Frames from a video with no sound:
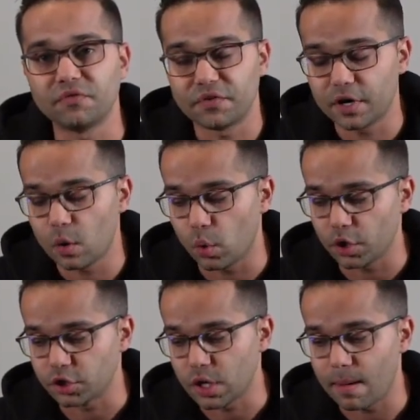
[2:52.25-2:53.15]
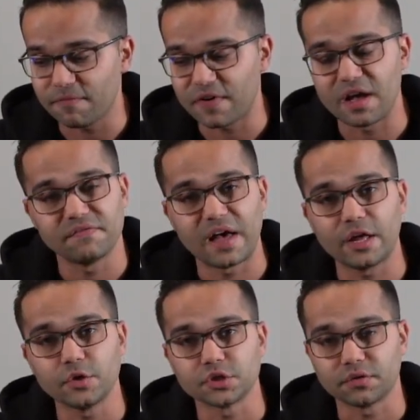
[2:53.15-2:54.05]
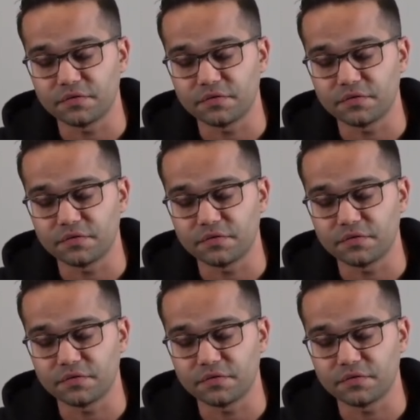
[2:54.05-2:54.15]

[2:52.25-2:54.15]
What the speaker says: figure out what your top 5 values are,